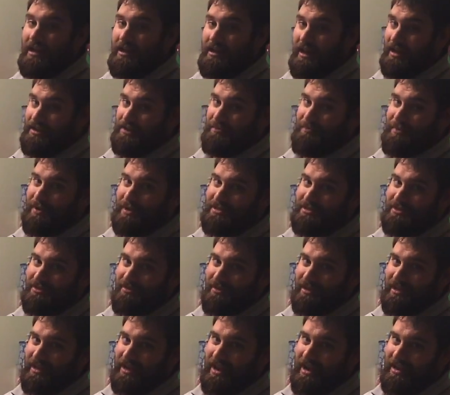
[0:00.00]
not the Bristol
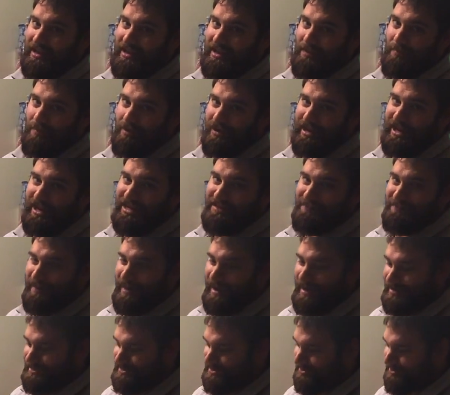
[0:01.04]
in Connecticut where
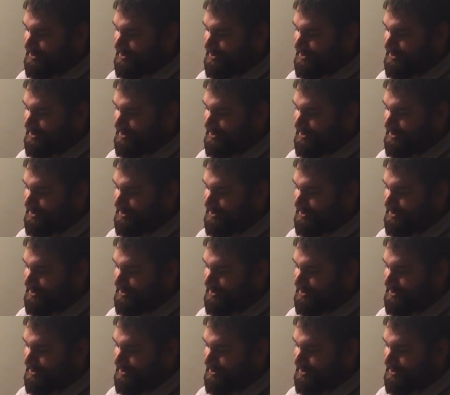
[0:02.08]
ESPN is